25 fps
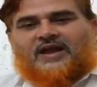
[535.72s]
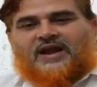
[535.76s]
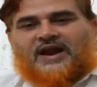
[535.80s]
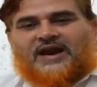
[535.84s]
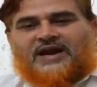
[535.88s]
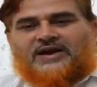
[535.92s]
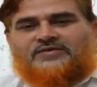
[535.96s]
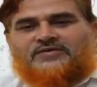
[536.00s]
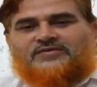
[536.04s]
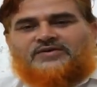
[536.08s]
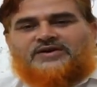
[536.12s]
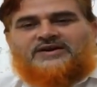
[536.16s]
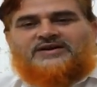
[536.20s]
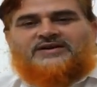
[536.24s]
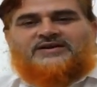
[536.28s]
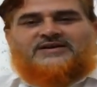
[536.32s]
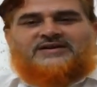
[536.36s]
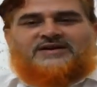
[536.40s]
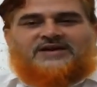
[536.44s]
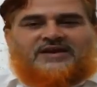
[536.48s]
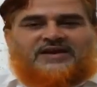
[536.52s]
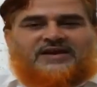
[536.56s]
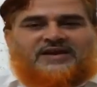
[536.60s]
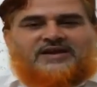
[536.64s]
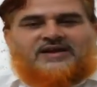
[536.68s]
and
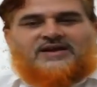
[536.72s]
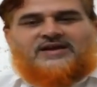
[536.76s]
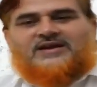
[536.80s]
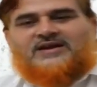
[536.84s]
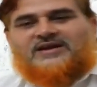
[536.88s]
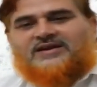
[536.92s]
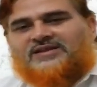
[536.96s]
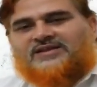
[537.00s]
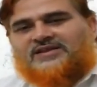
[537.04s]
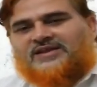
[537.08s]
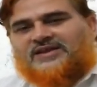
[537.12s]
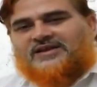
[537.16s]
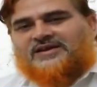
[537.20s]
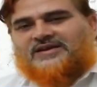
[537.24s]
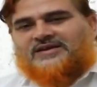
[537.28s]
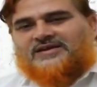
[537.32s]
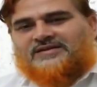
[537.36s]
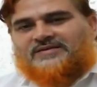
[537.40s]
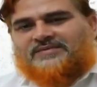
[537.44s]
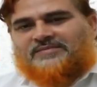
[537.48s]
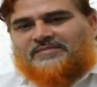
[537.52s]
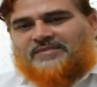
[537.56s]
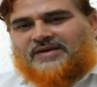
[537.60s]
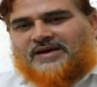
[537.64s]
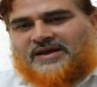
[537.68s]
wandered here and there
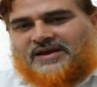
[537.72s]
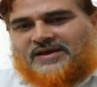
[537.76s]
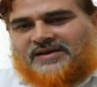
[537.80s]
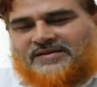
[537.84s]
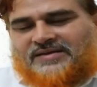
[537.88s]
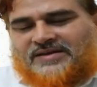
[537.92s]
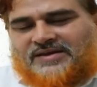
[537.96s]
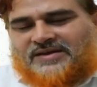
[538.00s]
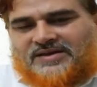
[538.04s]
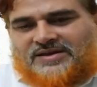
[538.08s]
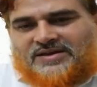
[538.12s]
by